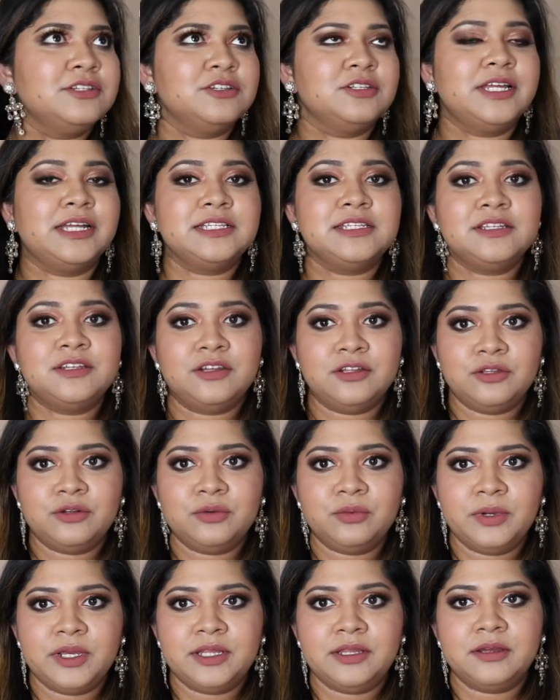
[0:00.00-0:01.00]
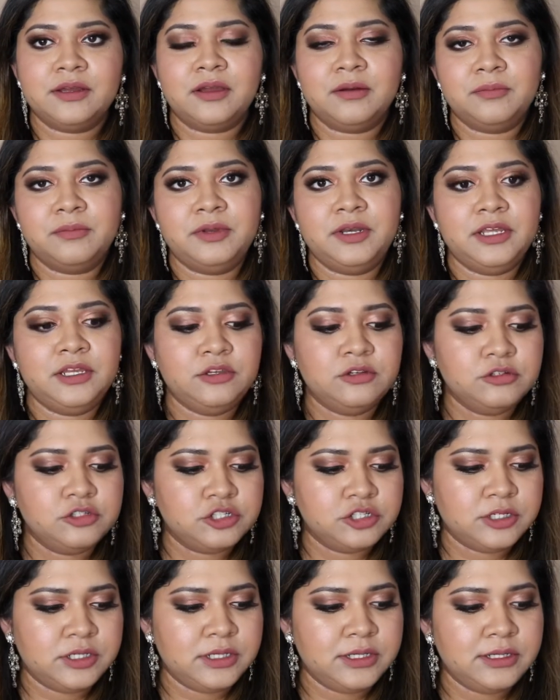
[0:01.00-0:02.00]
So that's another way the company
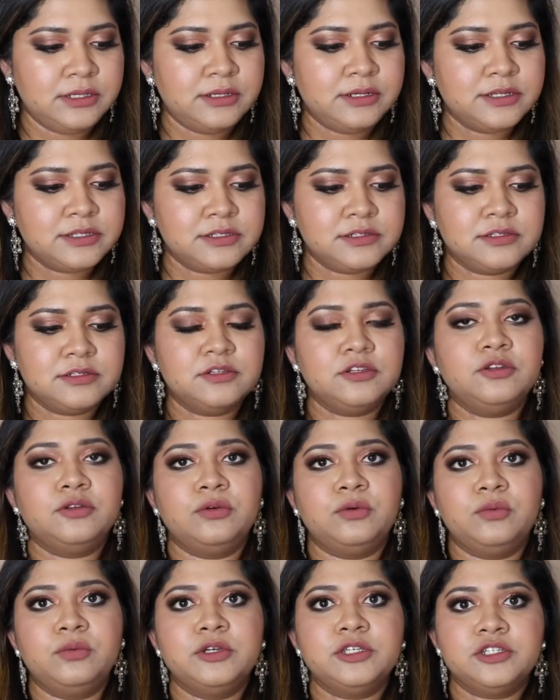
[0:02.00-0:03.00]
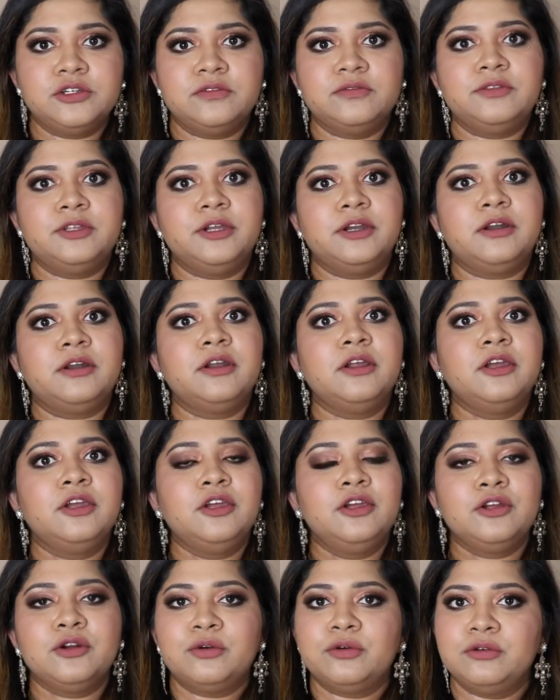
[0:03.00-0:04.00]
usually lists, which of their
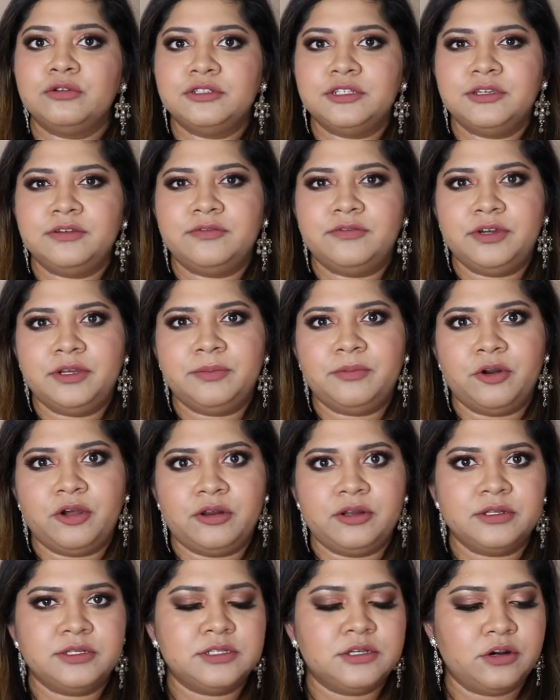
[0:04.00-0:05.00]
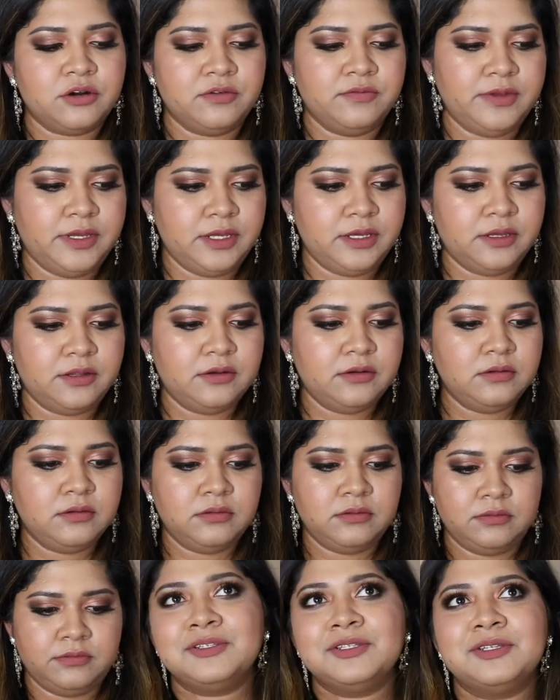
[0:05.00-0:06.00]
cruelty-free products are vegan.
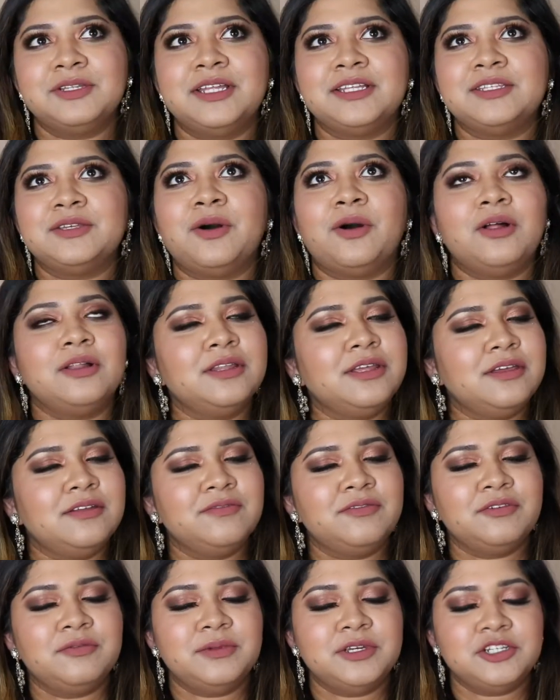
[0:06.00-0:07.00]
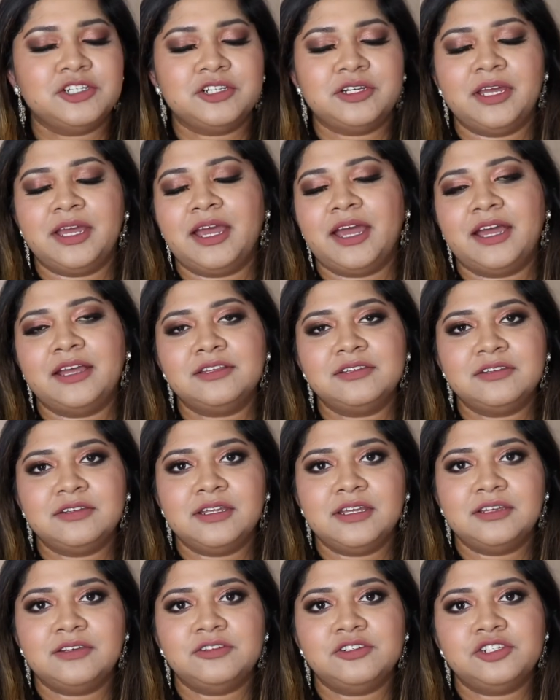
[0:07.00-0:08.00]
So that's all the information I had
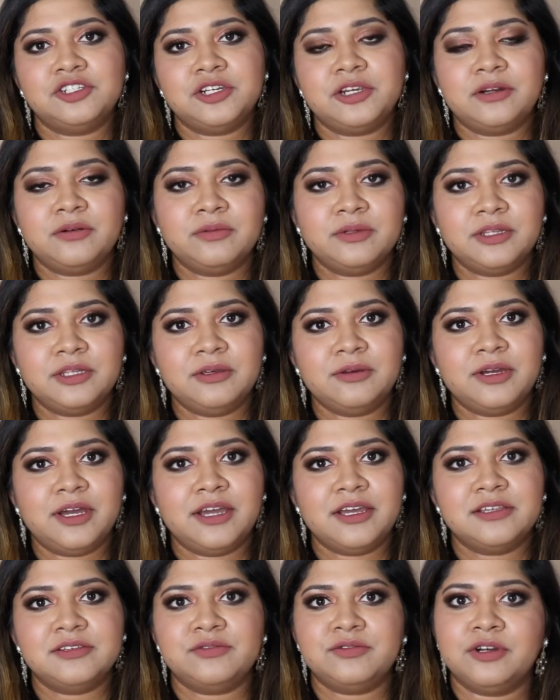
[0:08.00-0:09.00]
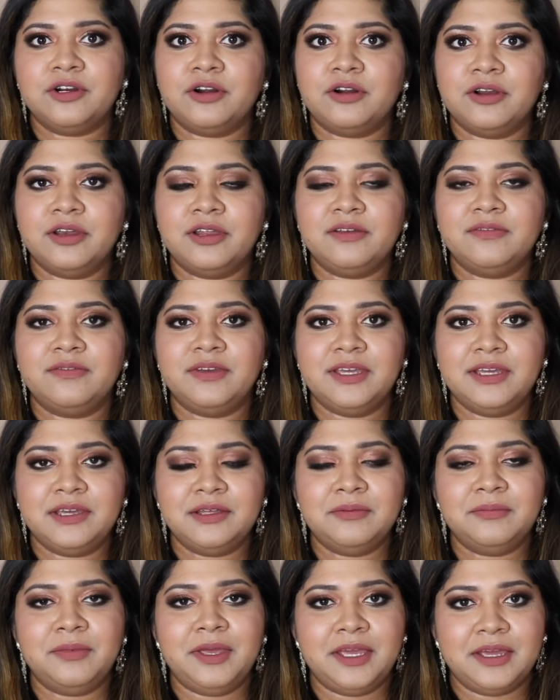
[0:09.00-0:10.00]
today to share with you guys regarding
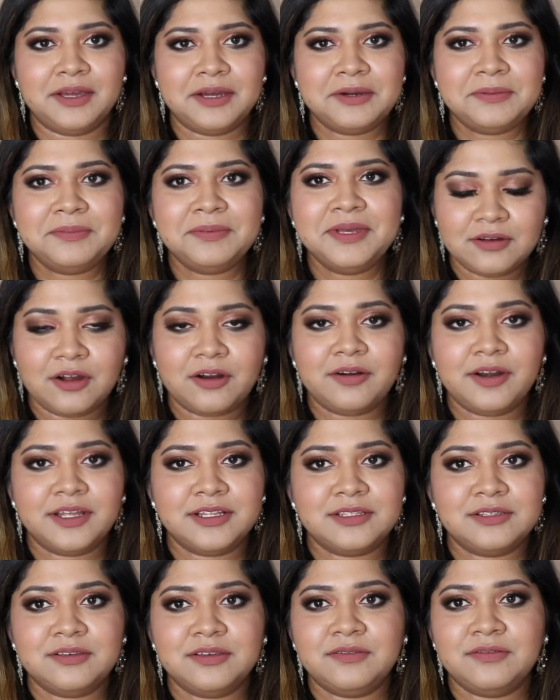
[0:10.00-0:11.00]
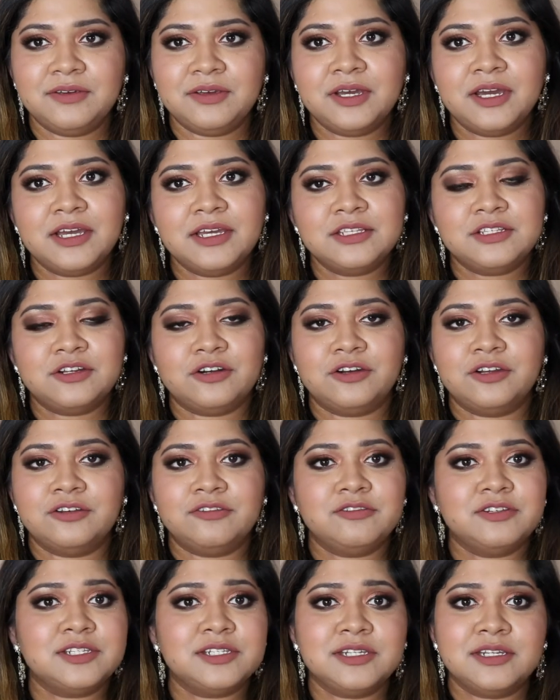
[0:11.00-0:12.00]
vegan makeup. Alright, so if you guys are
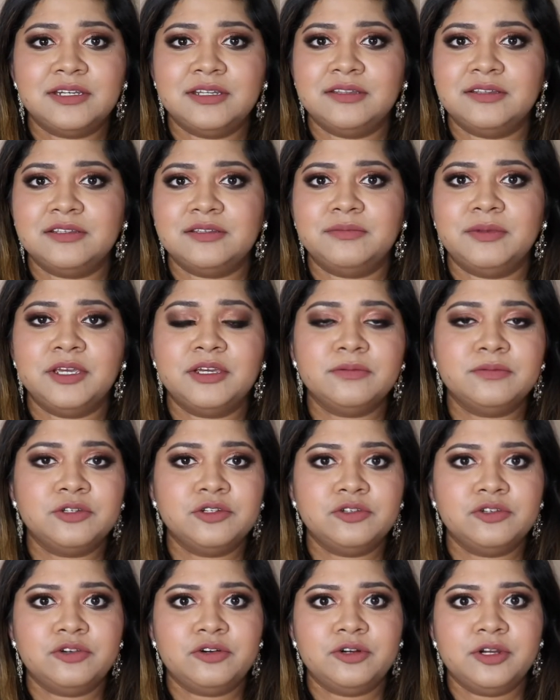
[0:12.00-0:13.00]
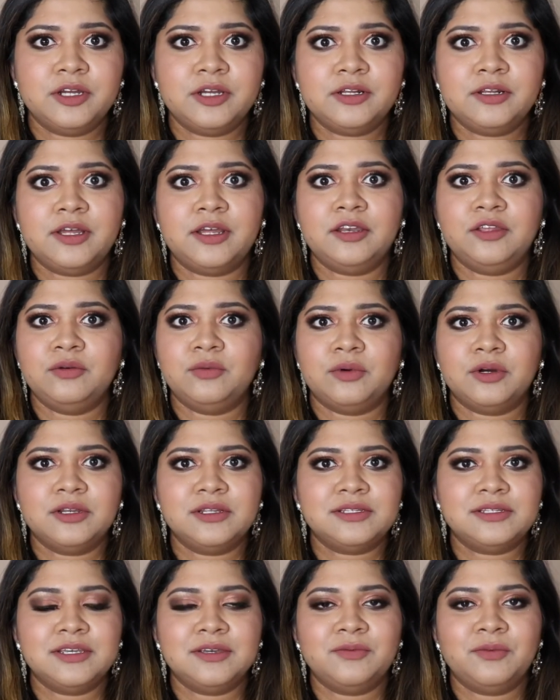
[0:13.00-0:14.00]
interested in this makeup tutorial and you want to
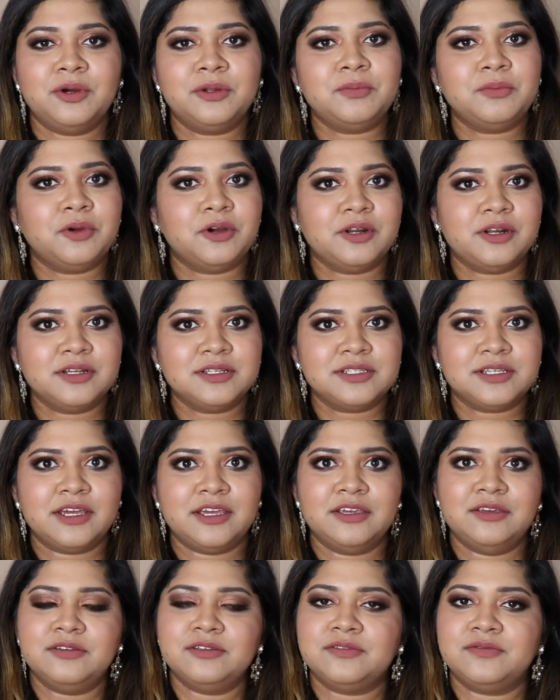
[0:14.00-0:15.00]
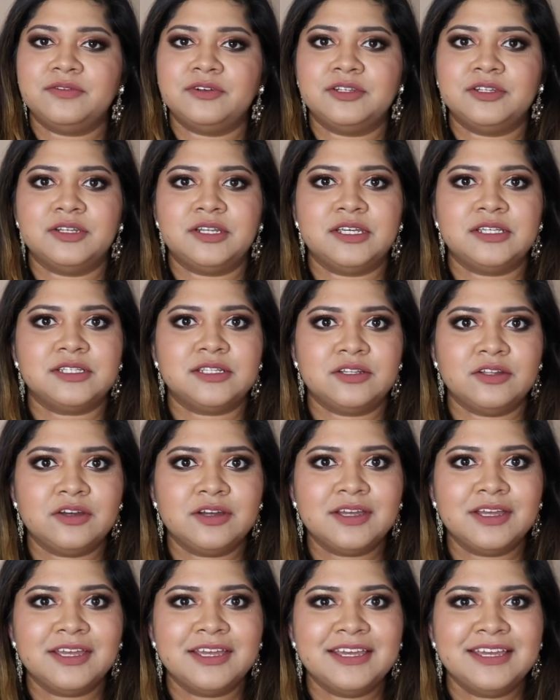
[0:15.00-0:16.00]
see what products I use for today's
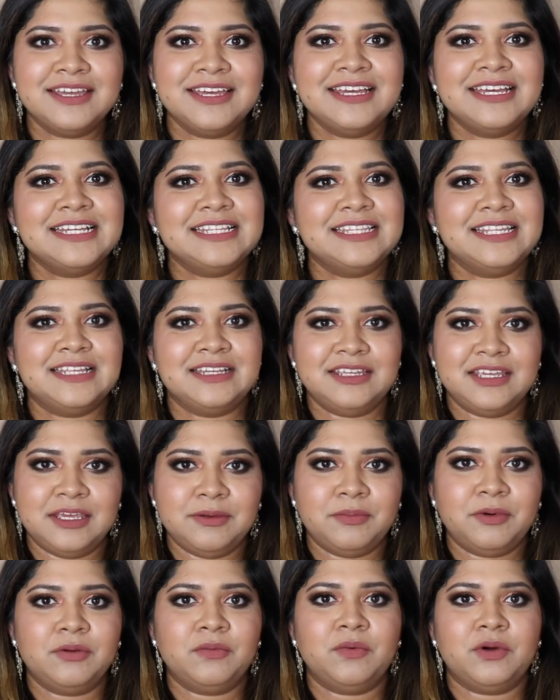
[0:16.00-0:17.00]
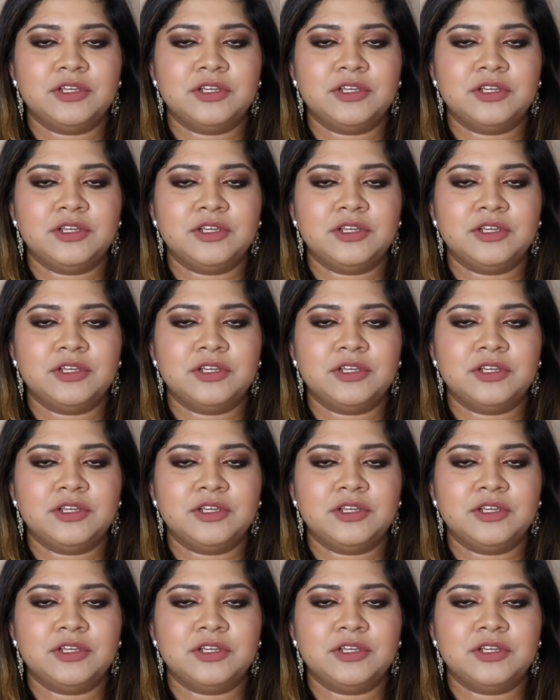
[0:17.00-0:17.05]
look, then keep on